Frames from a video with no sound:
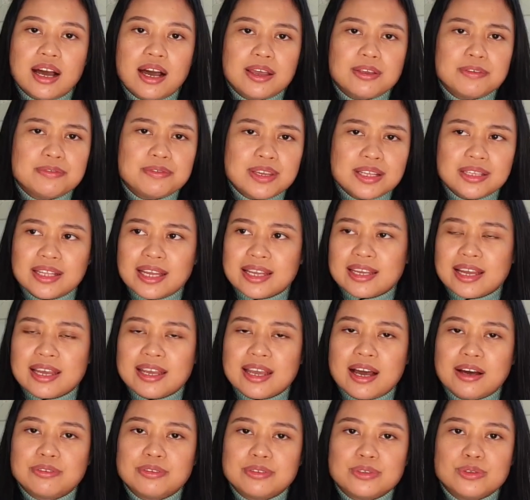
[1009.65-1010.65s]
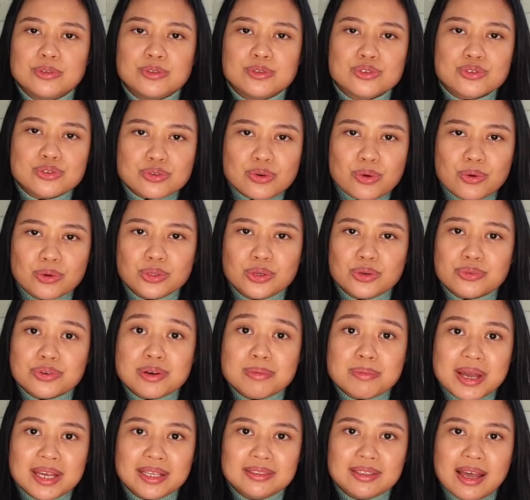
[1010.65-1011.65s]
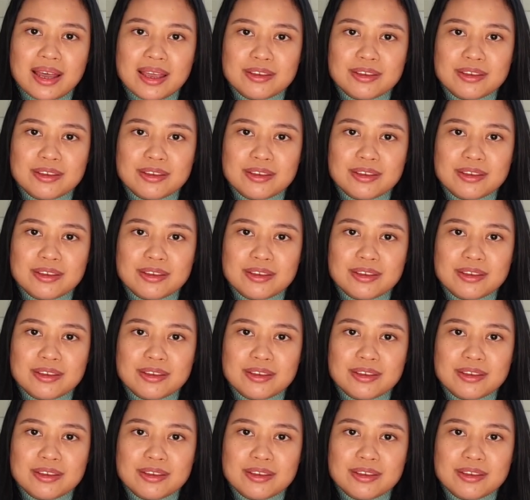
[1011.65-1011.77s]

I feel like I have control over my